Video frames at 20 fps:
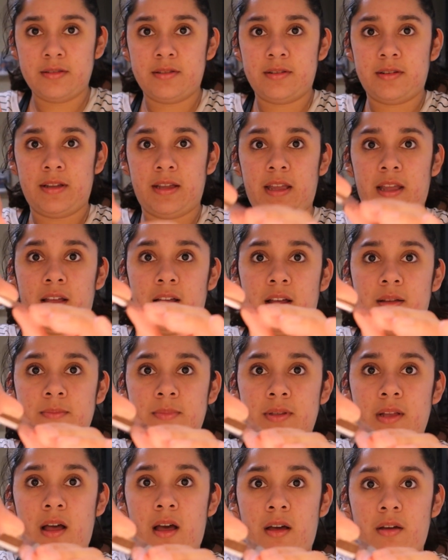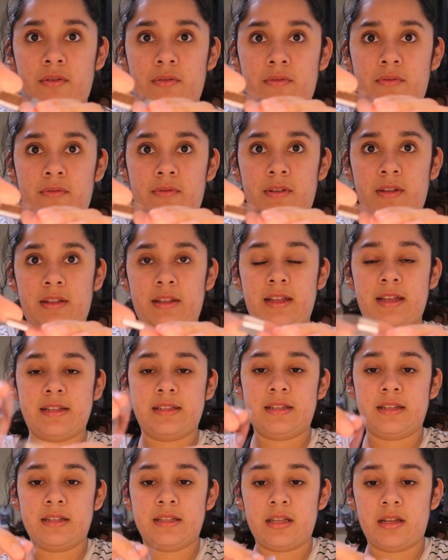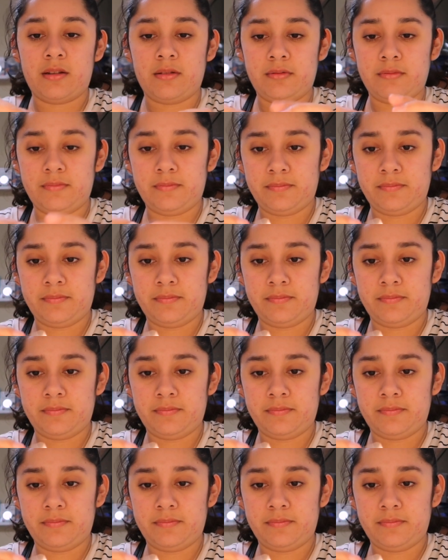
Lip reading: So it comes off. You guys can tell.